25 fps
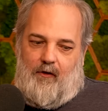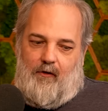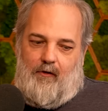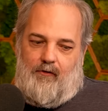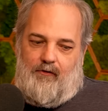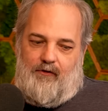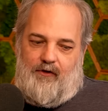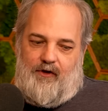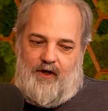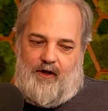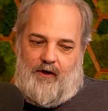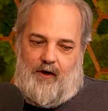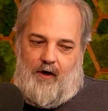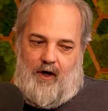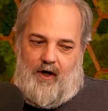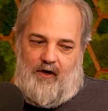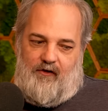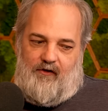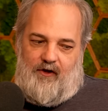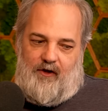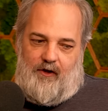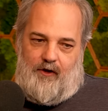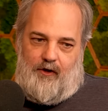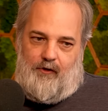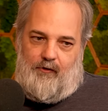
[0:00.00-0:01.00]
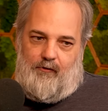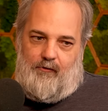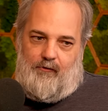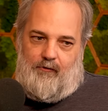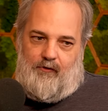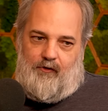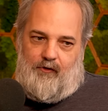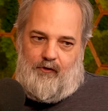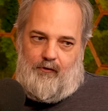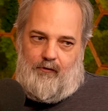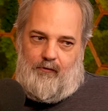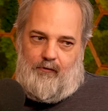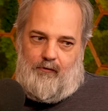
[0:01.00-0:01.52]
only causing you
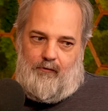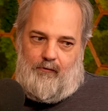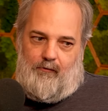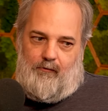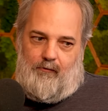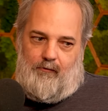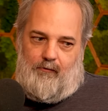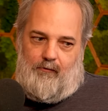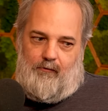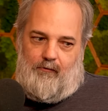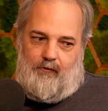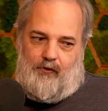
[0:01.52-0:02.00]
to